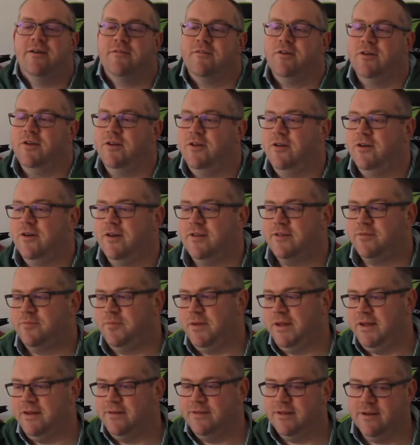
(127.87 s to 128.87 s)
got a nice
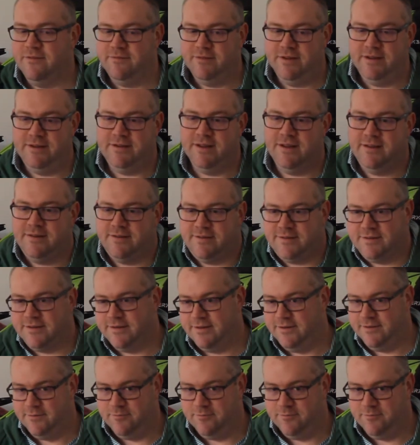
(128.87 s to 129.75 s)
big lovely desk and